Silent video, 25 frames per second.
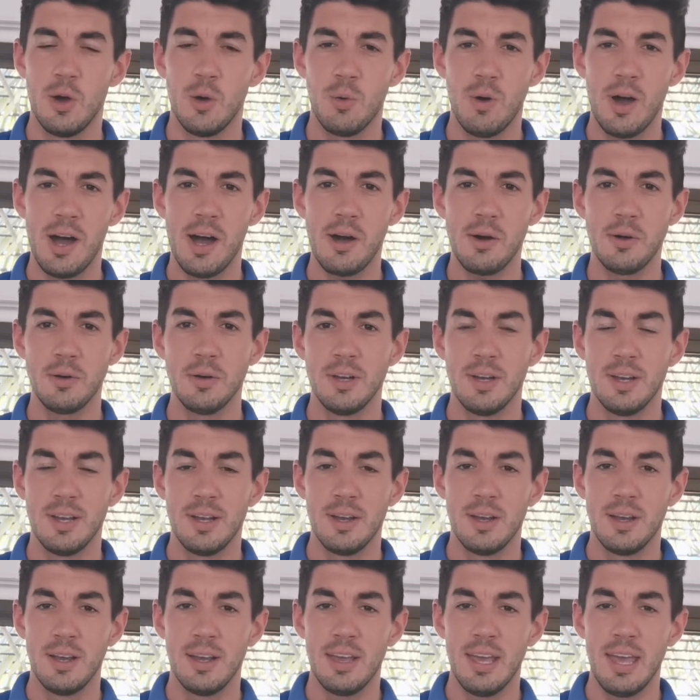Well,
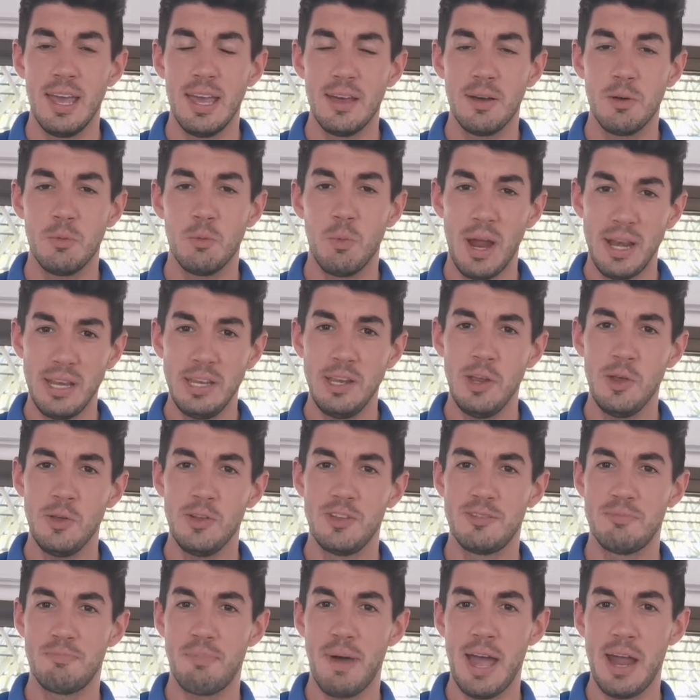when
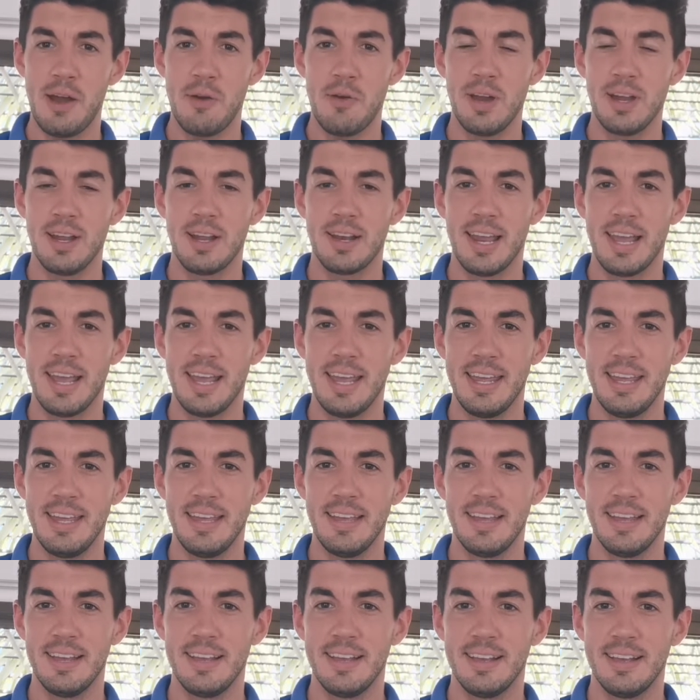used
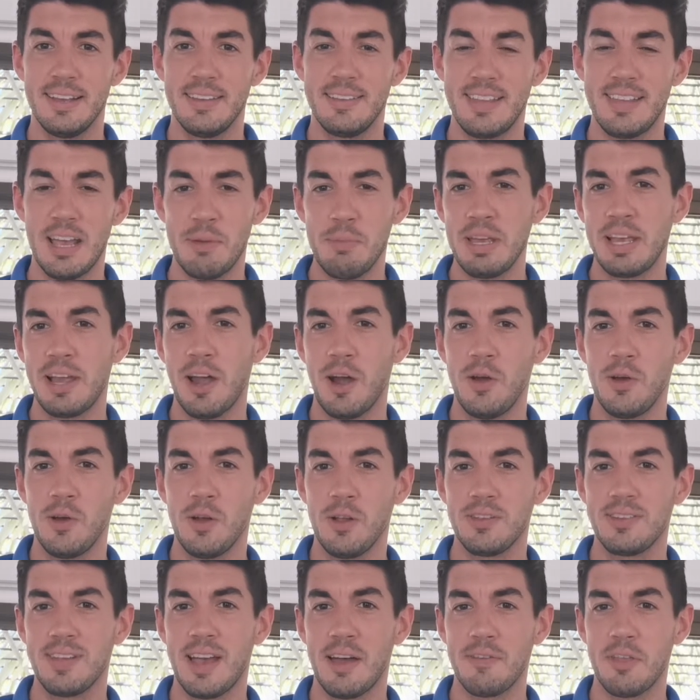sparingly,
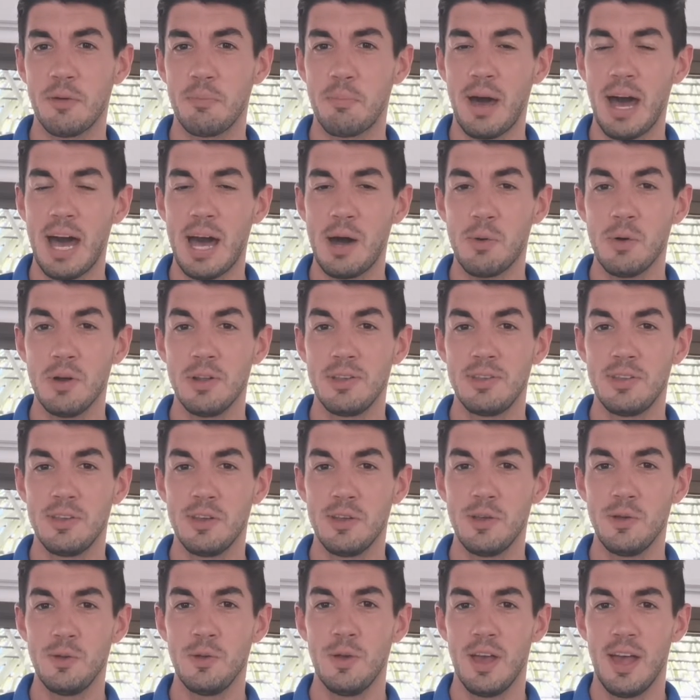semicolons have the power
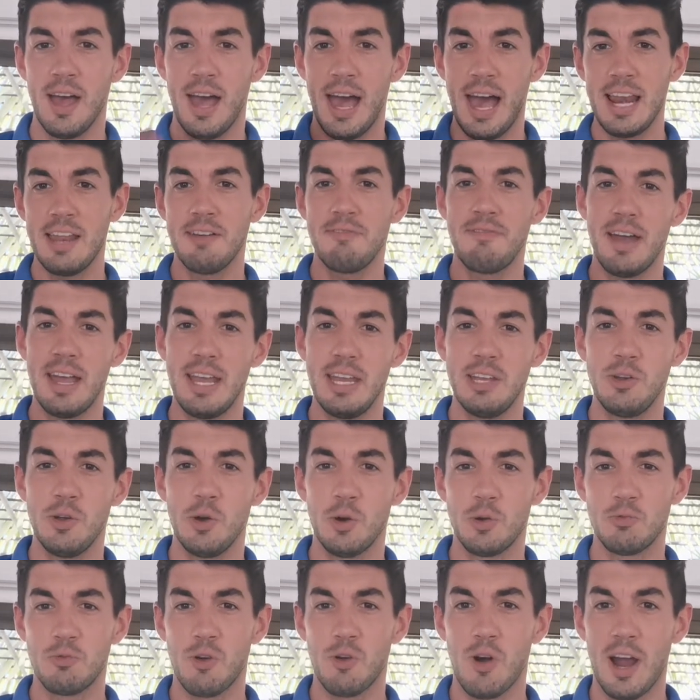to elevate
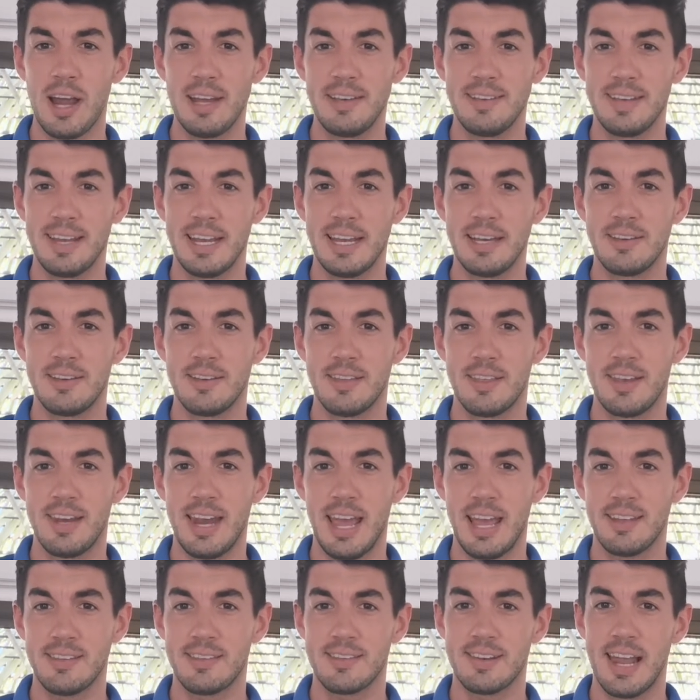your writing to the
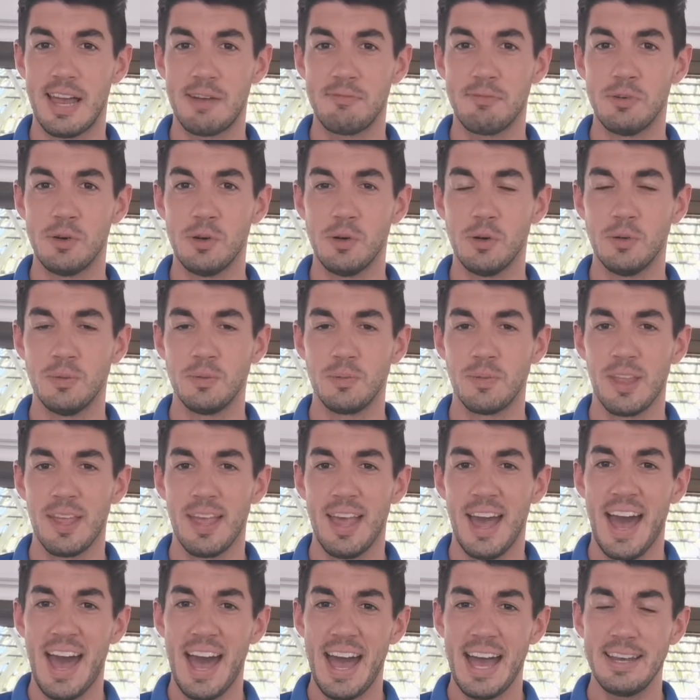next level.
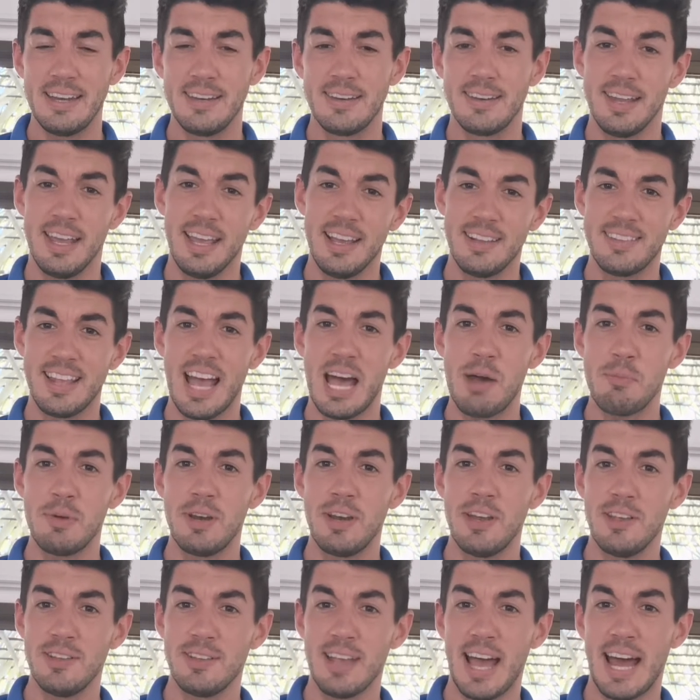And
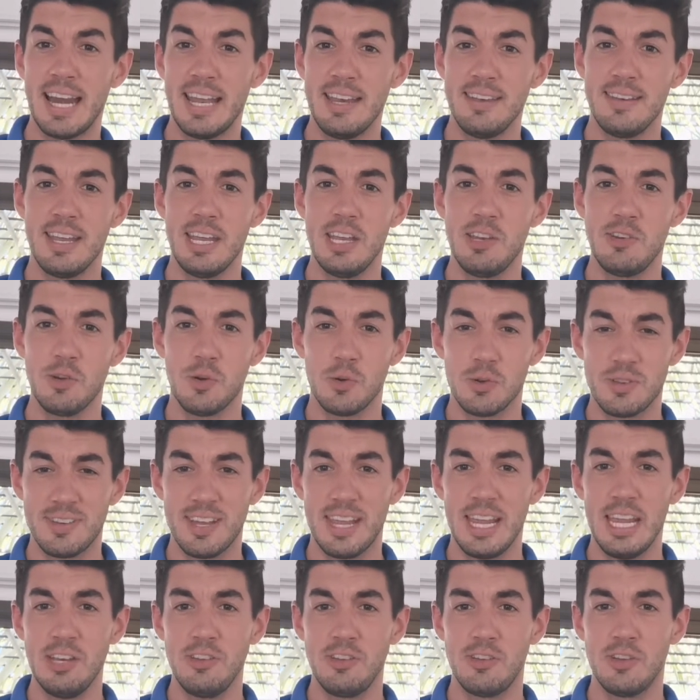examiners and indeed your
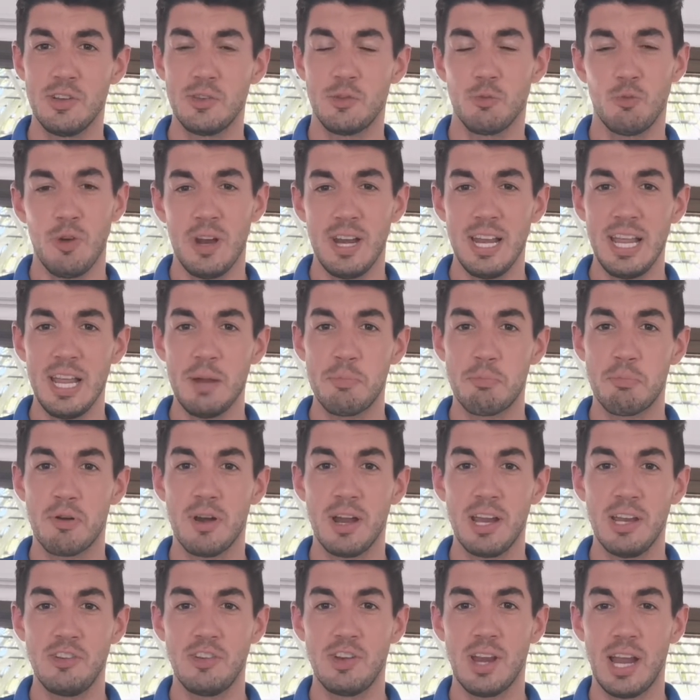teachers really
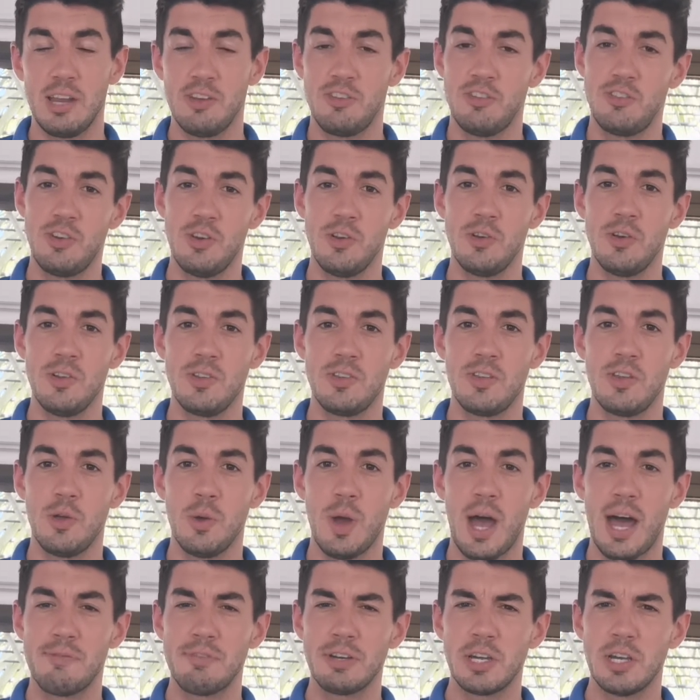appreciate students who
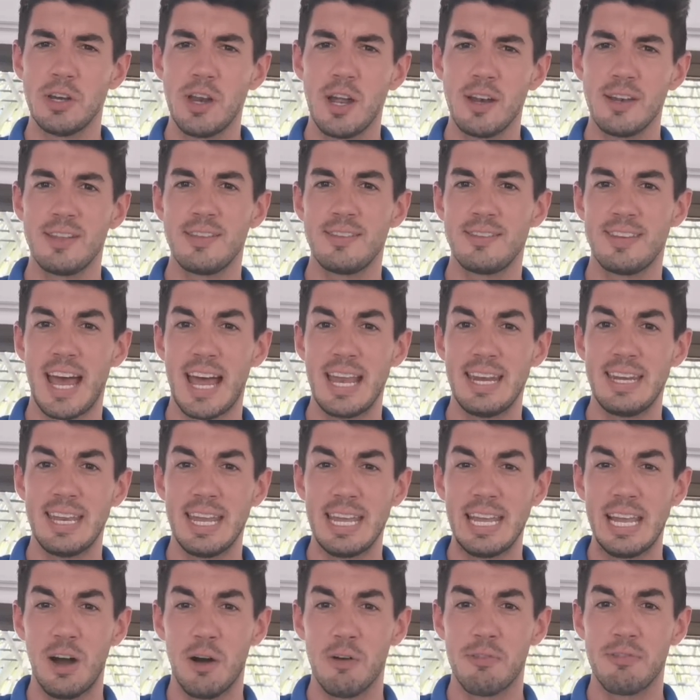have a good
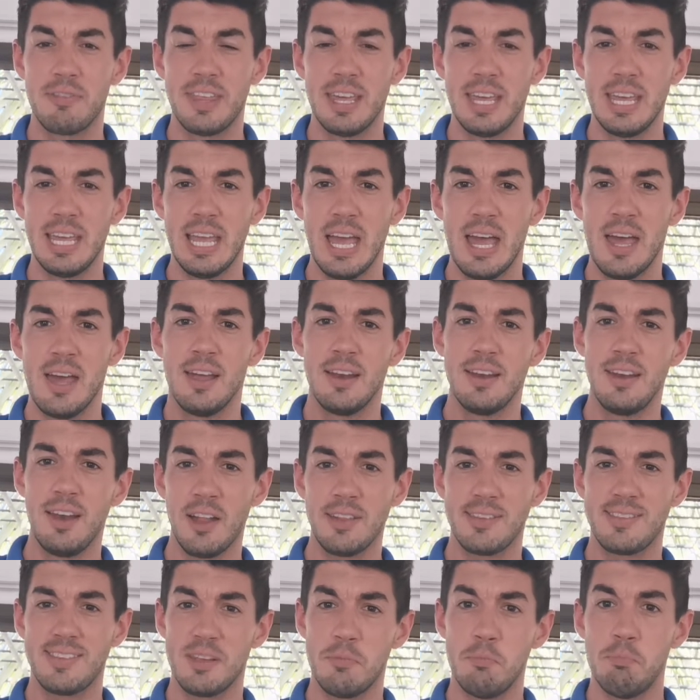understanding of the
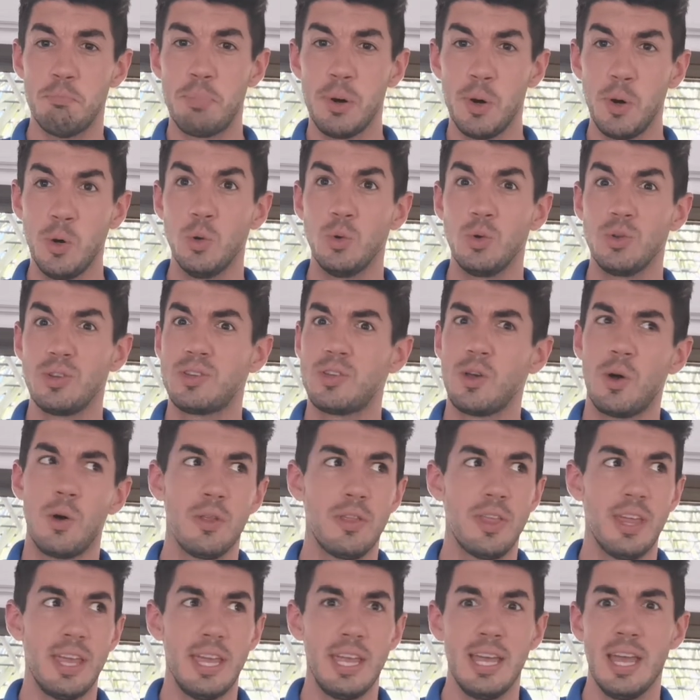nuts and bolts
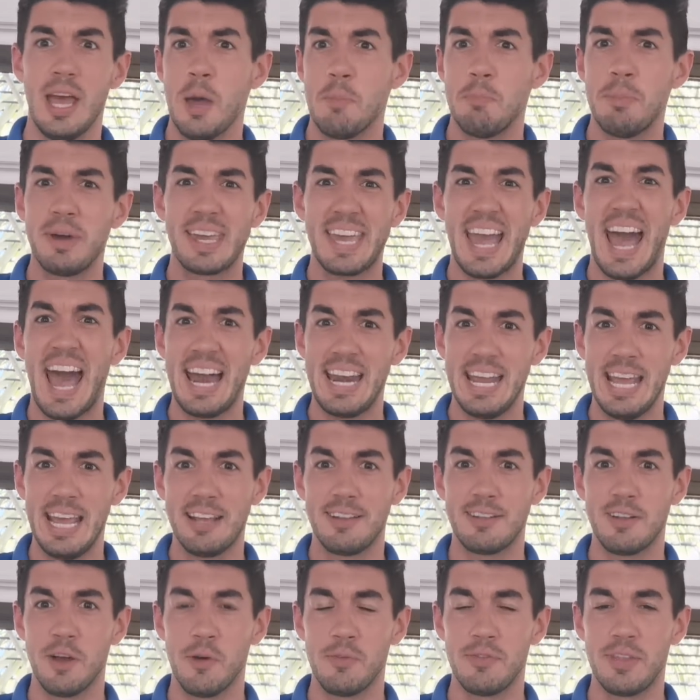or the
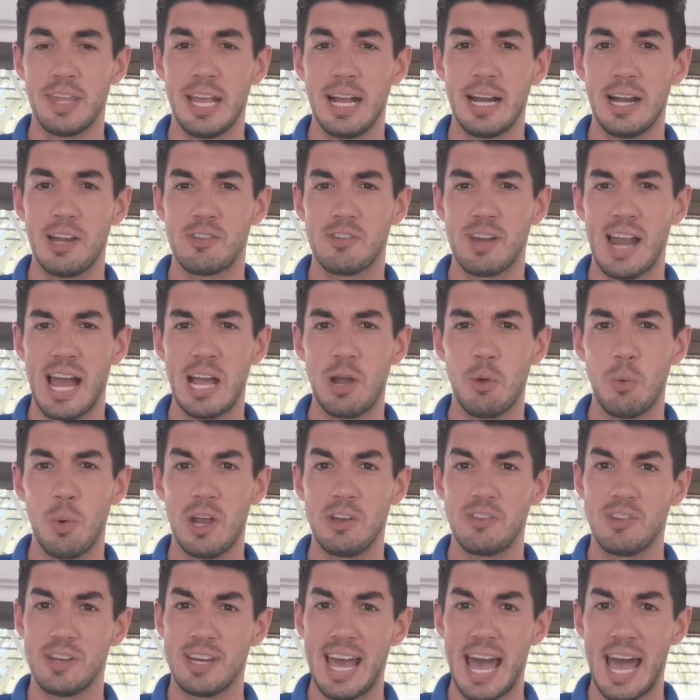mechanics of the English
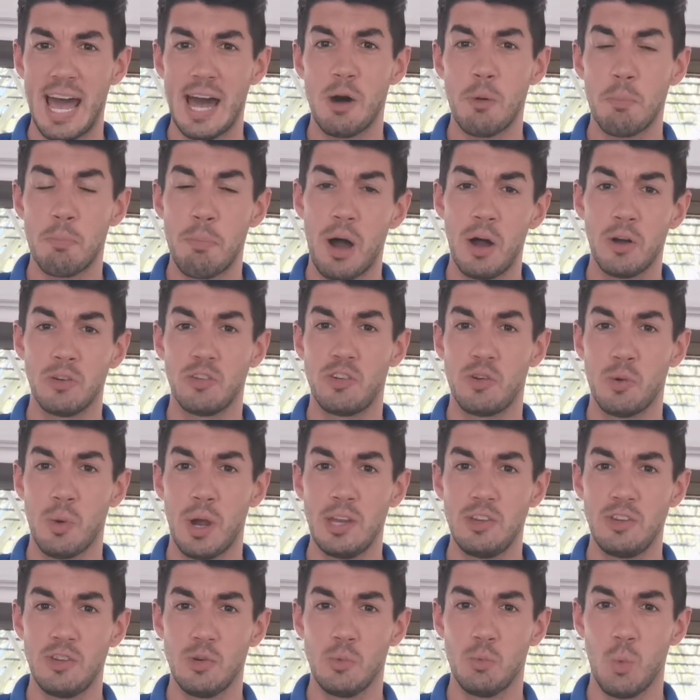language and how
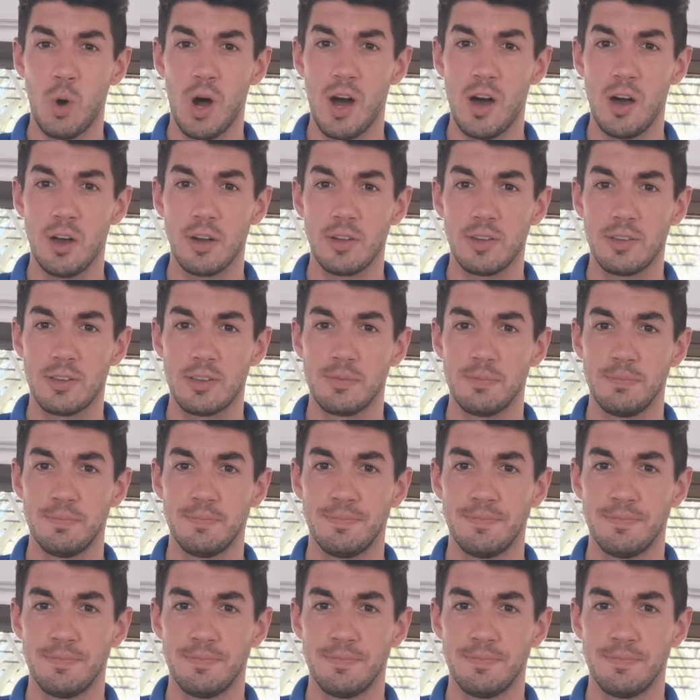punctuation works.